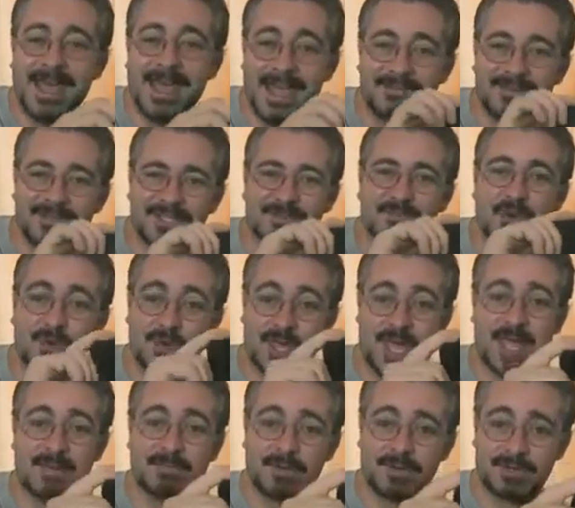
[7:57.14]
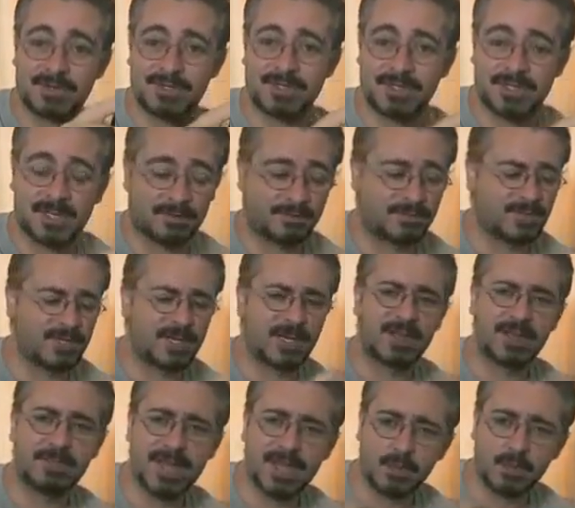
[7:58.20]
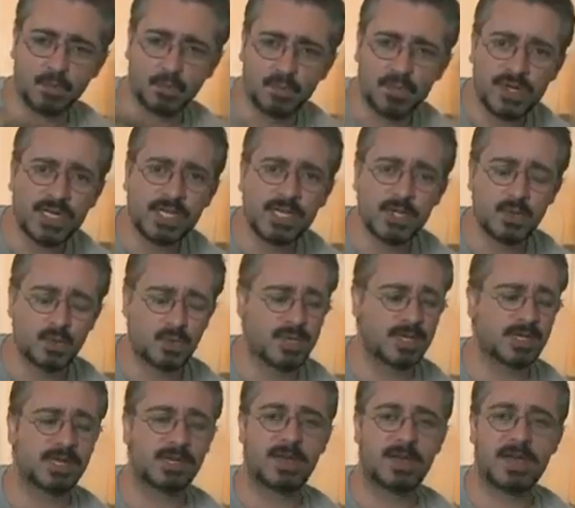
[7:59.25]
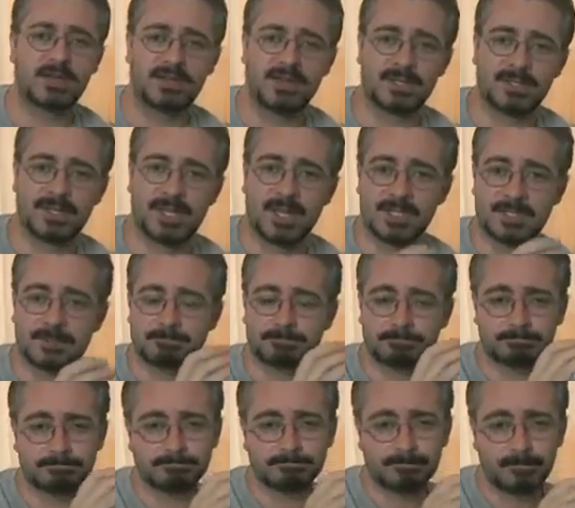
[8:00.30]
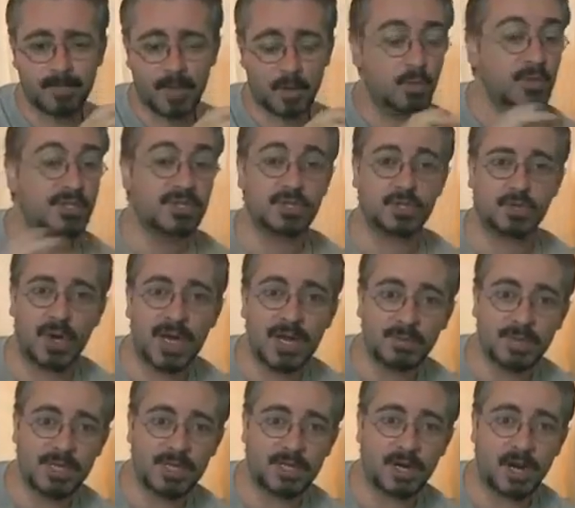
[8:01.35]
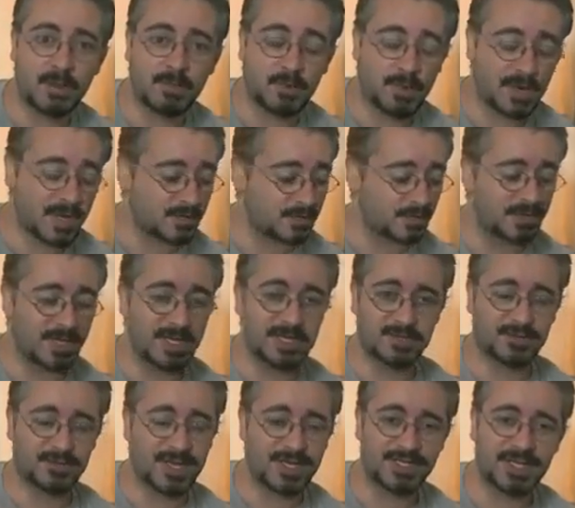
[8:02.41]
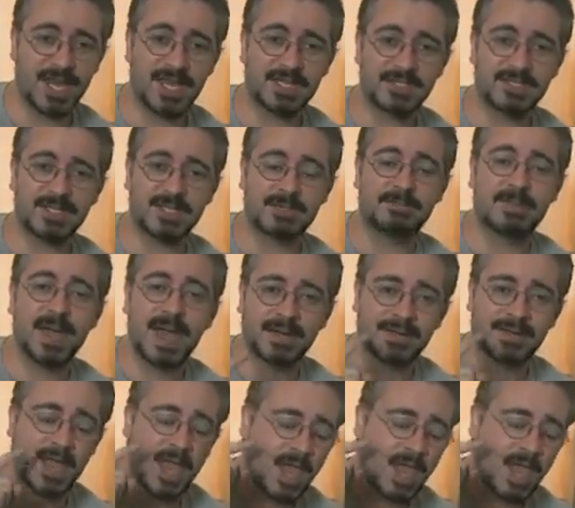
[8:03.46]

Even small camcorders and stuff, you know, they make them really, really light these days, which is great when you carry them around all day. It's fantastic, but